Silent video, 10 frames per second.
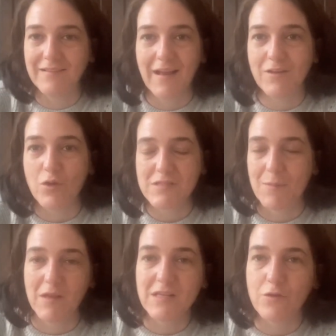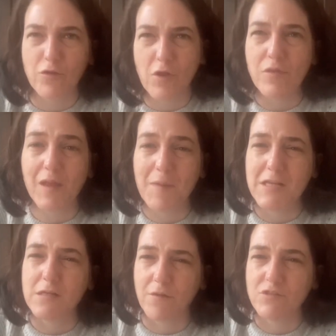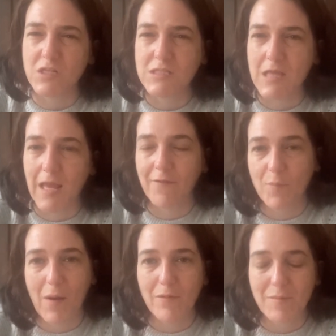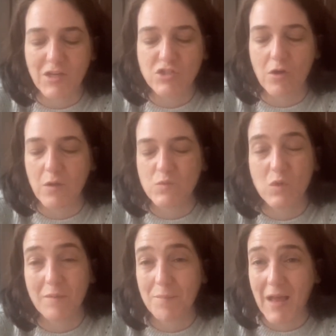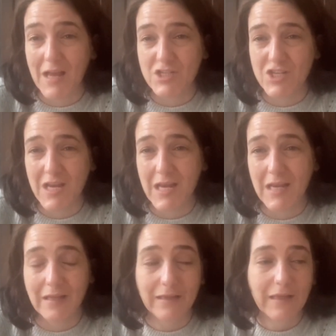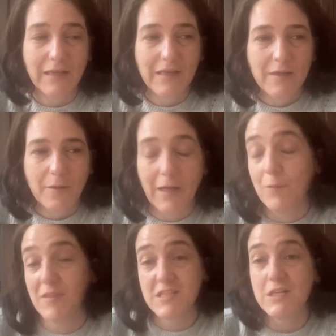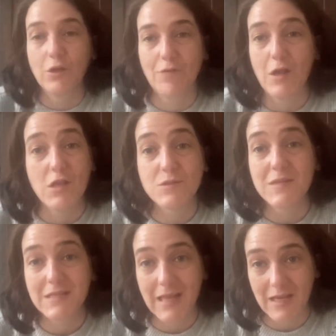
got some. I don't think I made enough cheesecake for brownie mixture, and it was all a bit patchy. And anyway, they didn't look very nice, so I didn't get any